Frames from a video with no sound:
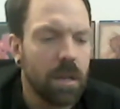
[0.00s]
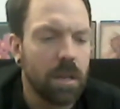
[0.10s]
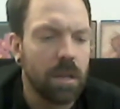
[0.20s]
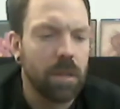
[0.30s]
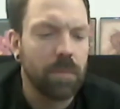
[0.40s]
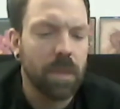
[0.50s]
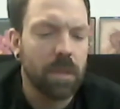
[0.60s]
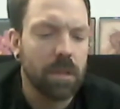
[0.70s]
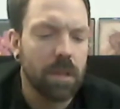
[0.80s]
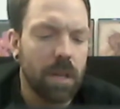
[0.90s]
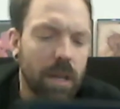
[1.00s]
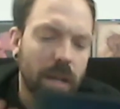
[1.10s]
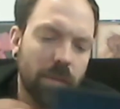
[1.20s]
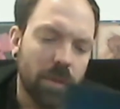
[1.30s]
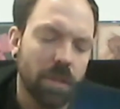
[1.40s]
I
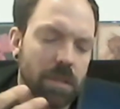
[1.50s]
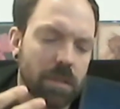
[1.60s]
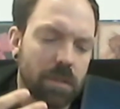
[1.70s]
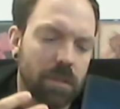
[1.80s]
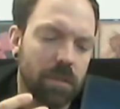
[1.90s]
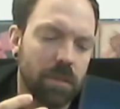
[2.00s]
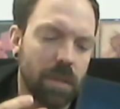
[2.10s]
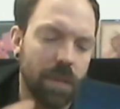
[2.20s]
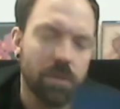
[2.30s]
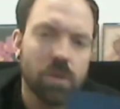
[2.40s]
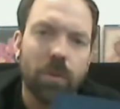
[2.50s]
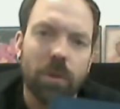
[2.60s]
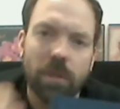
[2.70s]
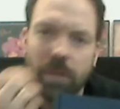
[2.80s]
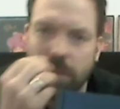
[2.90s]
like that Heaven Shall
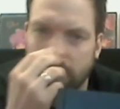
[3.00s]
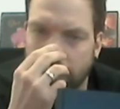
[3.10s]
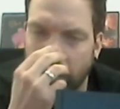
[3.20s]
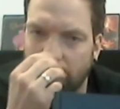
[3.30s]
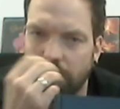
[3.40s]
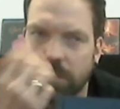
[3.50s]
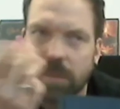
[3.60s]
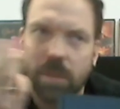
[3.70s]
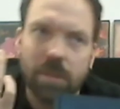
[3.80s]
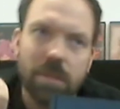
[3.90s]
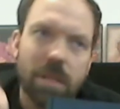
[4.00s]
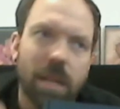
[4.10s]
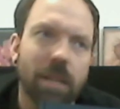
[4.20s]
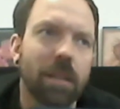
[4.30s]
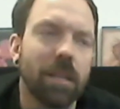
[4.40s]
Burn has become
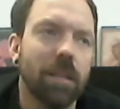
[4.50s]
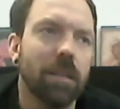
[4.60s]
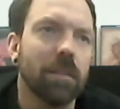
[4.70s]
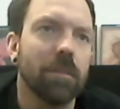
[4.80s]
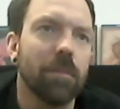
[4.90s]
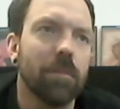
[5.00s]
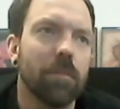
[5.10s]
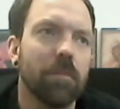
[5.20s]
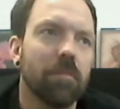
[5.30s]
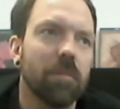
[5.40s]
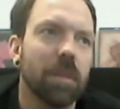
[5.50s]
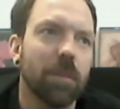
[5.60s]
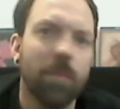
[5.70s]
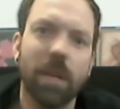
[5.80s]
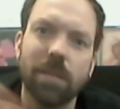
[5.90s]
slightly
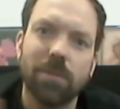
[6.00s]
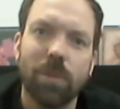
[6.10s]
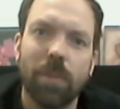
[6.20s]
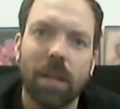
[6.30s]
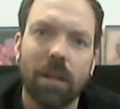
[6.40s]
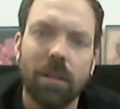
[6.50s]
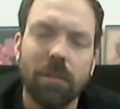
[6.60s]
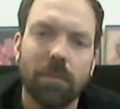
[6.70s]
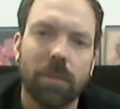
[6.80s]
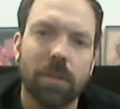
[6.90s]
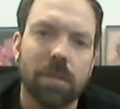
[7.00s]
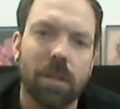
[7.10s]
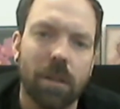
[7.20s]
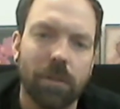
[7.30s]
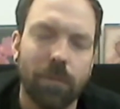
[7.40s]
like mainstream metal because
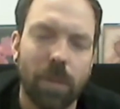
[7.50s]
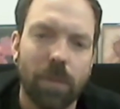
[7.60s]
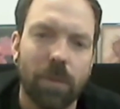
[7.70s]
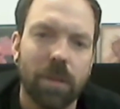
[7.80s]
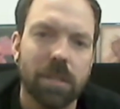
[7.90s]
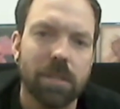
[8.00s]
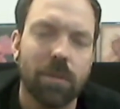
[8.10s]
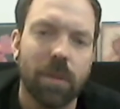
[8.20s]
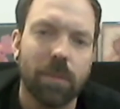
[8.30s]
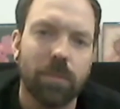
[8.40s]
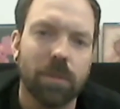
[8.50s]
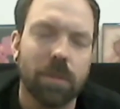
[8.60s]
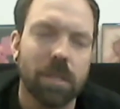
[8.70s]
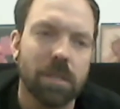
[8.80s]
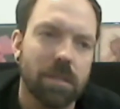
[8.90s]
a lot of people listen to them, but
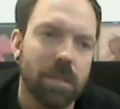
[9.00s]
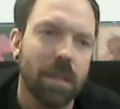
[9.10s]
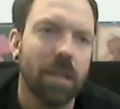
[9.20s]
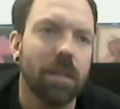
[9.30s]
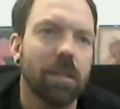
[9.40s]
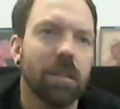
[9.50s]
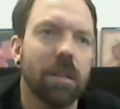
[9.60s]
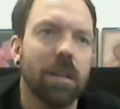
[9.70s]
they still